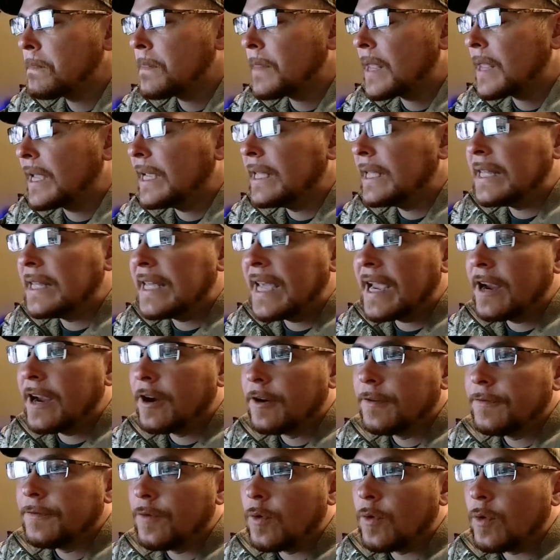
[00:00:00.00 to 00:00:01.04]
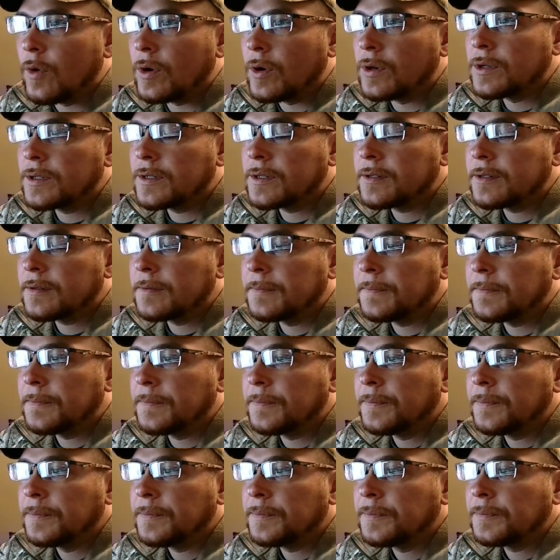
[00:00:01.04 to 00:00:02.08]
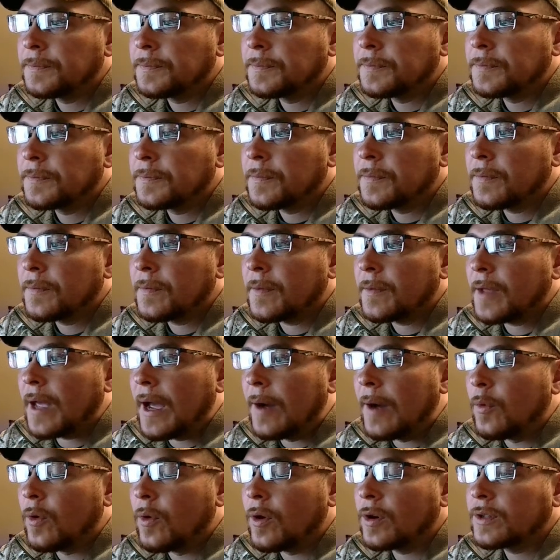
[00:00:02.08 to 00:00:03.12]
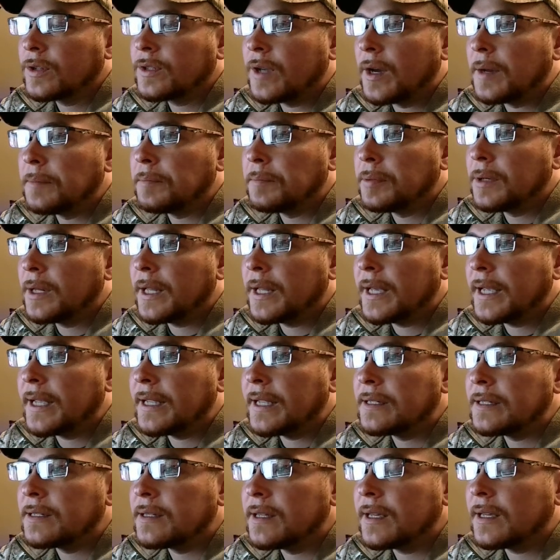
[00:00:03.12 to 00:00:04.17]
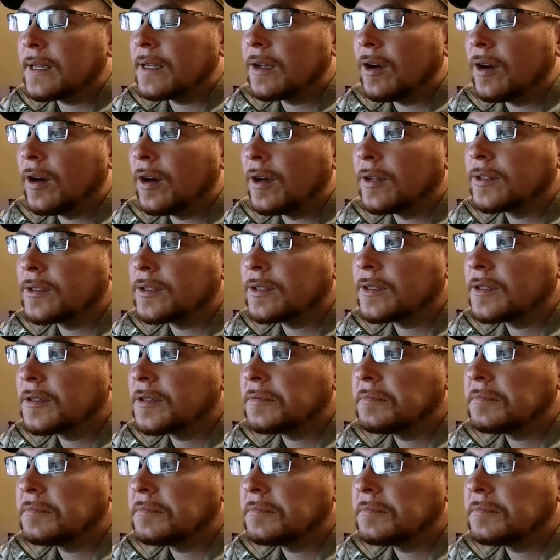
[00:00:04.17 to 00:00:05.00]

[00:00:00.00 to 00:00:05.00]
In the Air Force, I worked on planes that cost